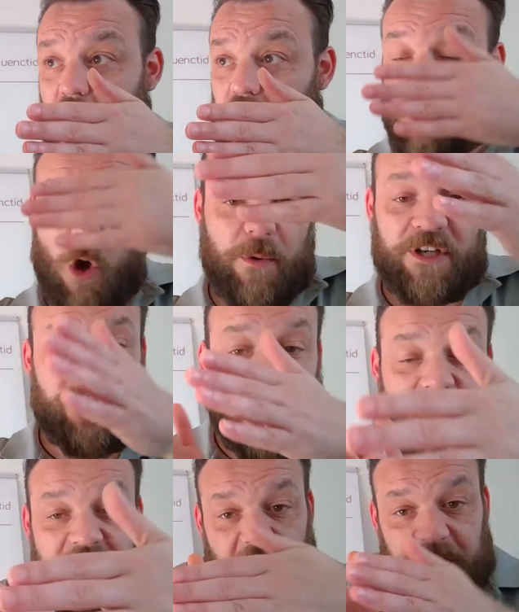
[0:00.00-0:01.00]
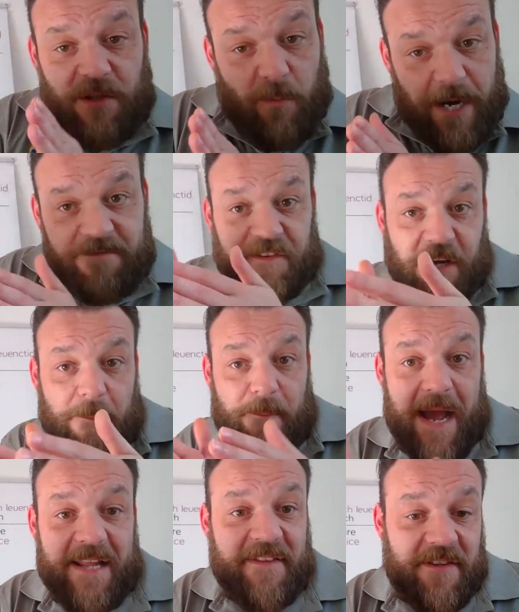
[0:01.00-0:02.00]
So always try and find a way for your
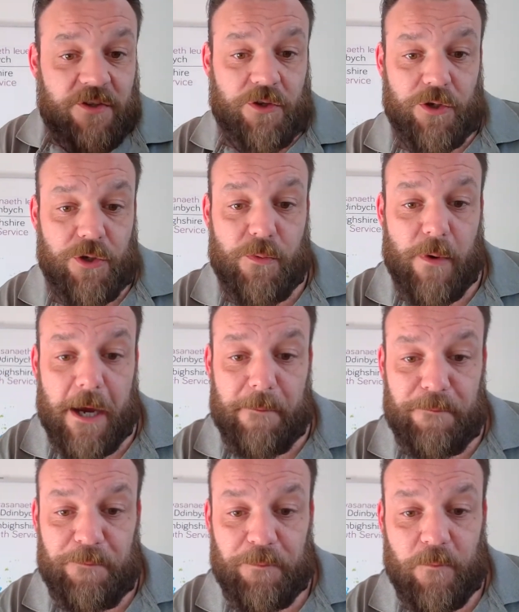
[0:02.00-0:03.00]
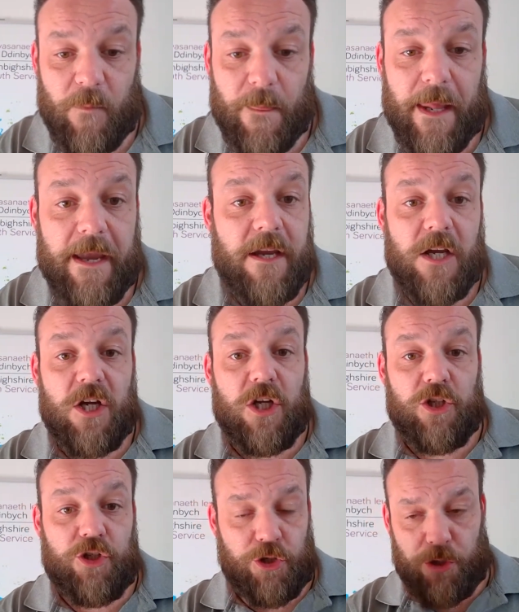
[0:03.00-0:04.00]
bed to
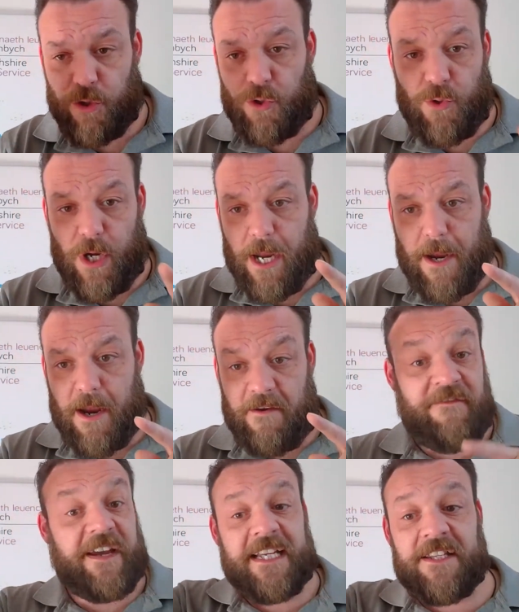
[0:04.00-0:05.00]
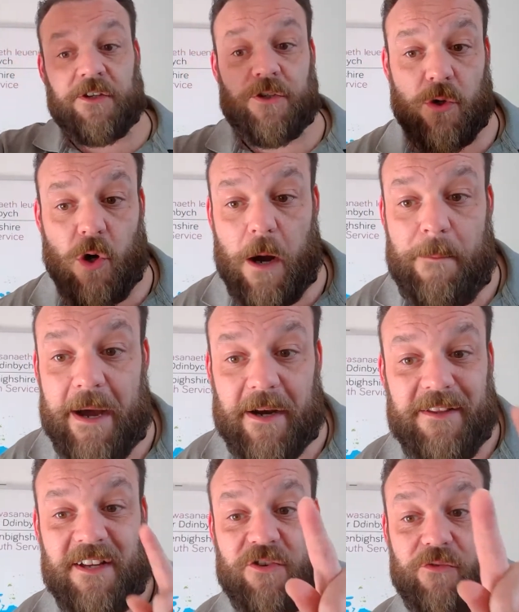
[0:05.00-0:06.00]
face the door.
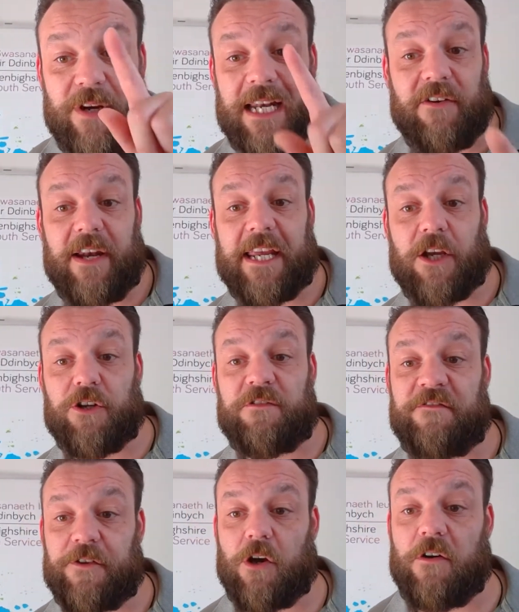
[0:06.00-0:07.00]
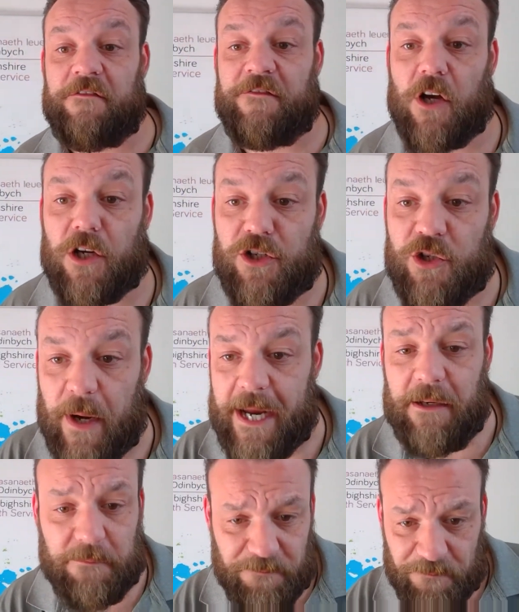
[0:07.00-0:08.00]
Apparently that's really, really good for your feng
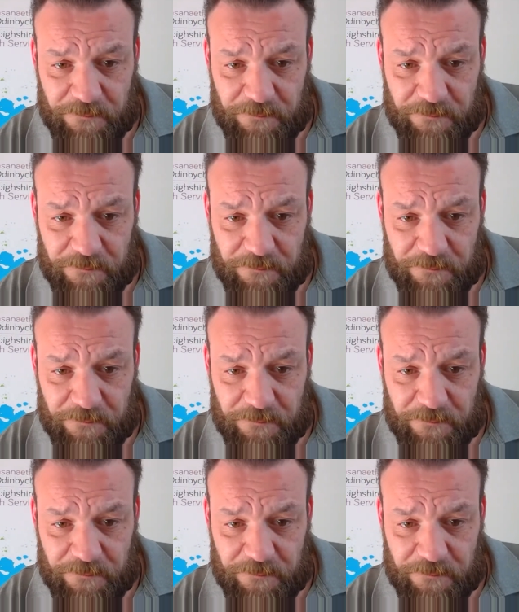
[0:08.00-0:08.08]
shui.